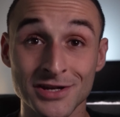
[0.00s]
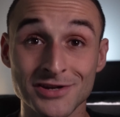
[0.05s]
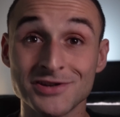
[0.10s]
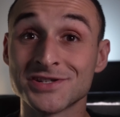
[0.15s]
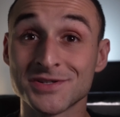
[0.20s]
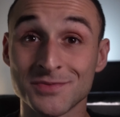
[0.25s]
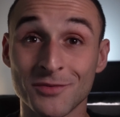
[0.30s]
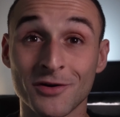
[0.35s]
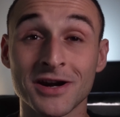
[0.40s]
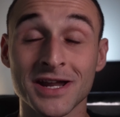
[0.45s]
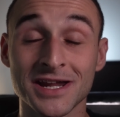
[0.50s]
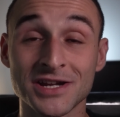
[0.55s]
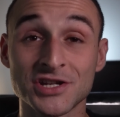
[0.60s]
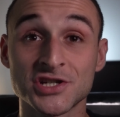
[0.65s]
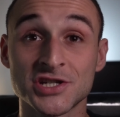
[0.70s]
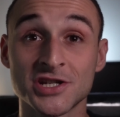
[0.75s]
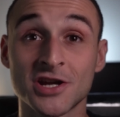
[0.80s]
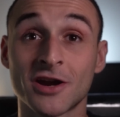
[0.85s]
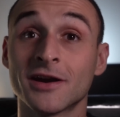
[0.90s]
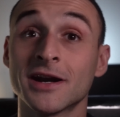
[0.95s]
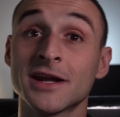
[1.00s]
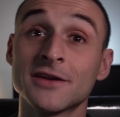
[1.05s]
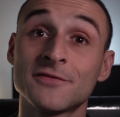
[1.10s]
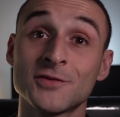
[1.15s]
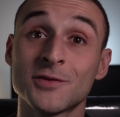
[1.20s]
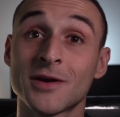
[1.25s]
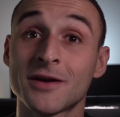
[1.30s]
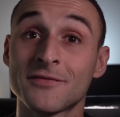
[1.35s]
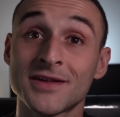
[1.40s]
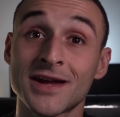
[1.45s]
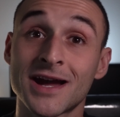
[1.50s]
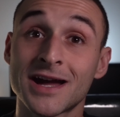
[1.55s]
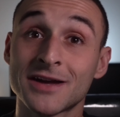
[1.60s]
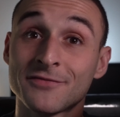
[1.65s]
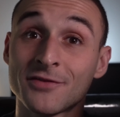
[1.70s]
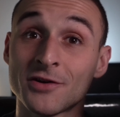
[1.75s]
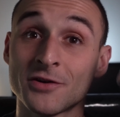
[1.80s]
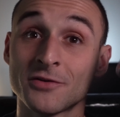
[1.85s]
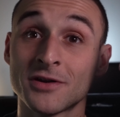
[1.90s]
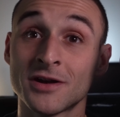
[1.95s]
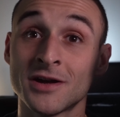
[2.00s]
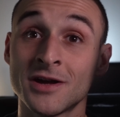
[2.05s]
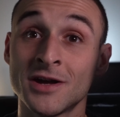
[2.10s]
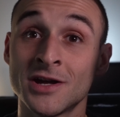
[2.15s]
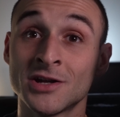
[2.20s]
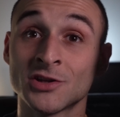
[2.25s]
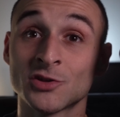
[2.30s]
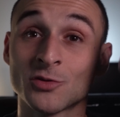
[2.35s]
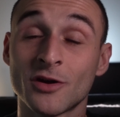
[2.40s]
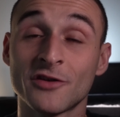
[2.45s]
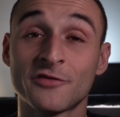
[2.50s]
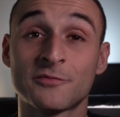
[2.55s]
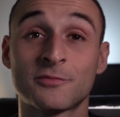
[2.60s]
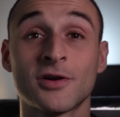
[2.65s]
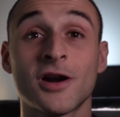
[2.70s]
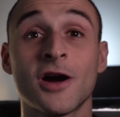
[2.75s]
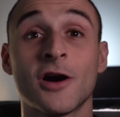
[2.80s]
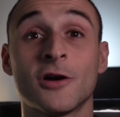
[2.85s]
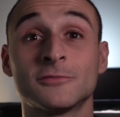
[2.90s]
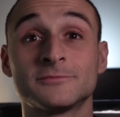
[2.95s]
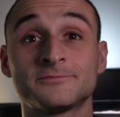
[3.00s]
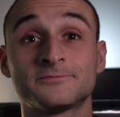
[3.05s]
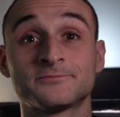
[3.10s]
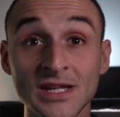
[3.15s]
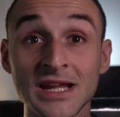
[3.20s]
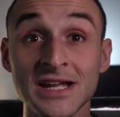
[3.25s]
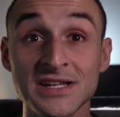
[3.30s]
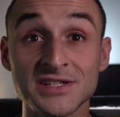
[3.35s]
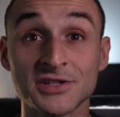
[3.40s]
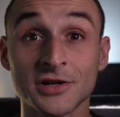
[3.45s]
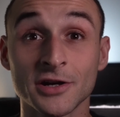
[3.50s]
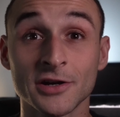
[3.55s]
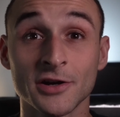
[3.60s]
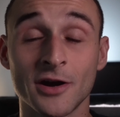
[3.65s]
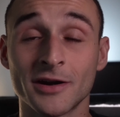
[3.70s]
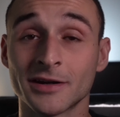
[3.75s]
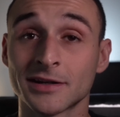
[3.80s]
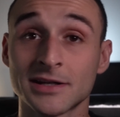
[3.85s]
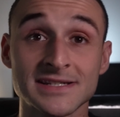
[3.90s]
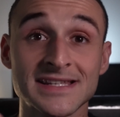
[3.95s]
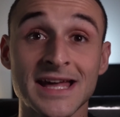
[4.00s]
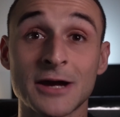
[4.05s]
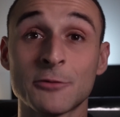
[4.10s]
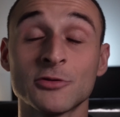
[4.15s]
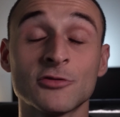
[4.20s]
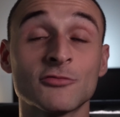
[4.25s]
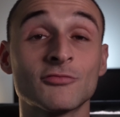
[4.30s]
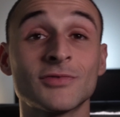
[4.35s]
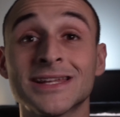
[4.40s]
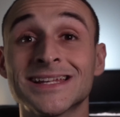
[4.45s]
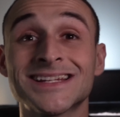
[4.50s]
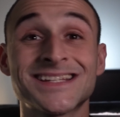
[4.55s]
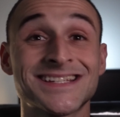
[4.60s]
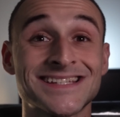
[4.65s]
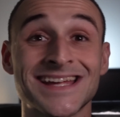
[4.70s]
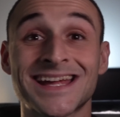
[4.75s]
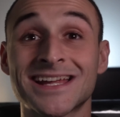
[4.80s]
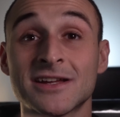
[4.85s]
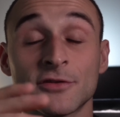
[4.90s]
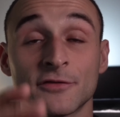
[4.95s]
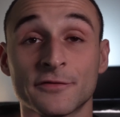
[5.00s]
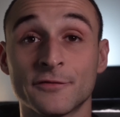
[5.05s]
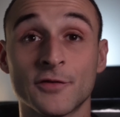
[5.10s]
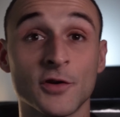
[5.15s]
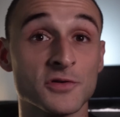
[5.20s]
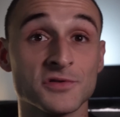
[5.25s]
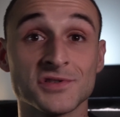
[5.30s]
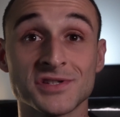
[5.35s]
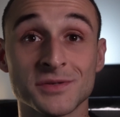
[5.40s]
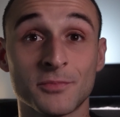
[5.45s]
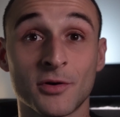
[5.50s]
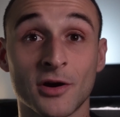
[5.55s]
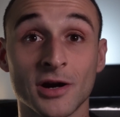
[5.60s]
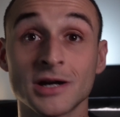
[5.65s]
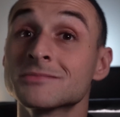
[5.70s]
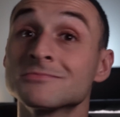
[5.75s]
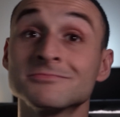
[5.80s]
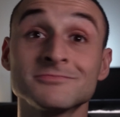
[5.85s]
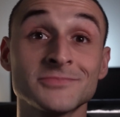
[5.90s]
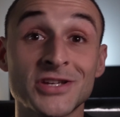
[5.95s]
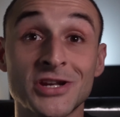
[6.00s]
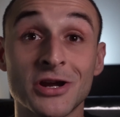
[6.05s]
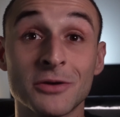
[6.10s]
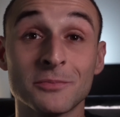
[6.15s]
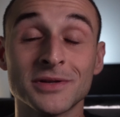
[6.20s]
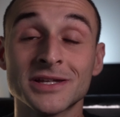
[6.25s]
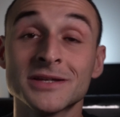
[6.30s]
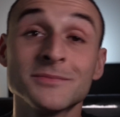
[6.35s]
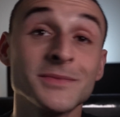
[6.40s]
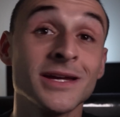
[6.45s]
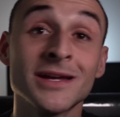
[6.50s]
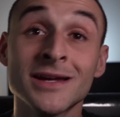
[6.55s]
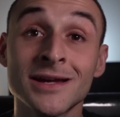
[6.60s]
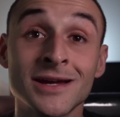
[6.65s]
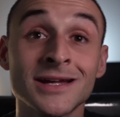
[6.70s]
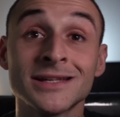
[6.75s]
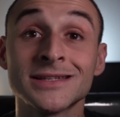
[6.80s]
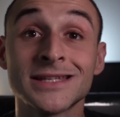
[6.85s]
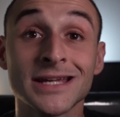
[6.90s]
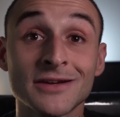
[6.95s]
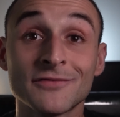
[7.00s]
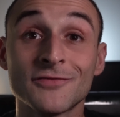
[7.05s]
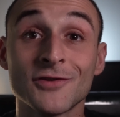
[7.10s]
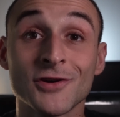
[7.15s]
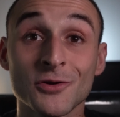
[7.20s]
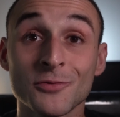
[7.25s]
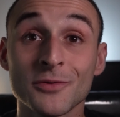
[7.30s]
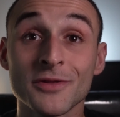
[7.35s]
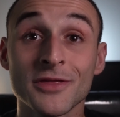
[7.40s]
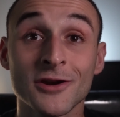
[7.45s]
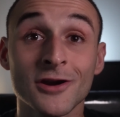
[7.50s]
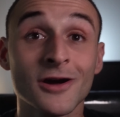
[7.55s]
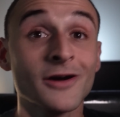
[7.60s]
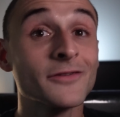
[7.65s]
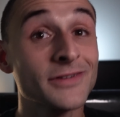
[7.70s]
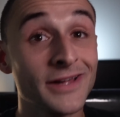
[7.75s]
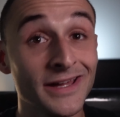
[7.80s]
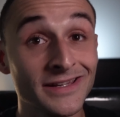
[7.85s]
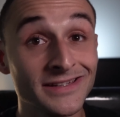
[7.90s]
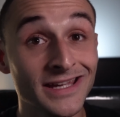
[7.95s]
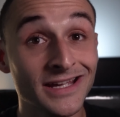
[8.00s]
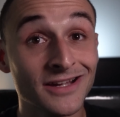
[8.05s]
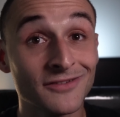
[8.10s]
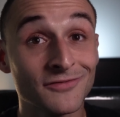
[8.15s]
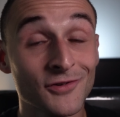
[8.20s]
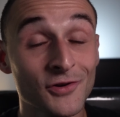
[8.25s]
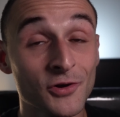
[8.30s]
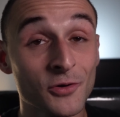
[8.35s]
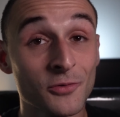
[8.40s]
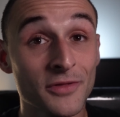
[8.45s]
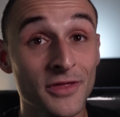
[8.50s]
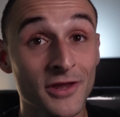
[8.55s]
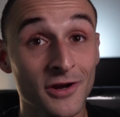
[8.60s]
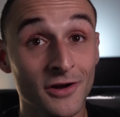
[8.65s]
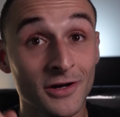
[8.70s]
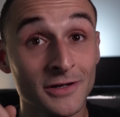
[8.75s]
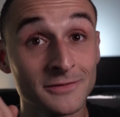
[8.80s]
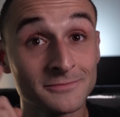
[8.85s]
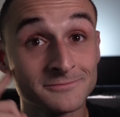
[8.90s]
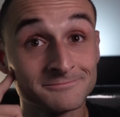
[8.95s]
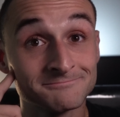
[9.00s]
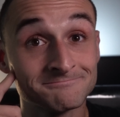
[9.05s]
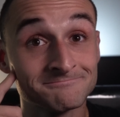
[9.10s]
your Smart HDR, if you have the iPhone 12 Pro, is turned on, because that will really set your photos apart. You don't believe me? Take a photo with it off and take a photo with it on.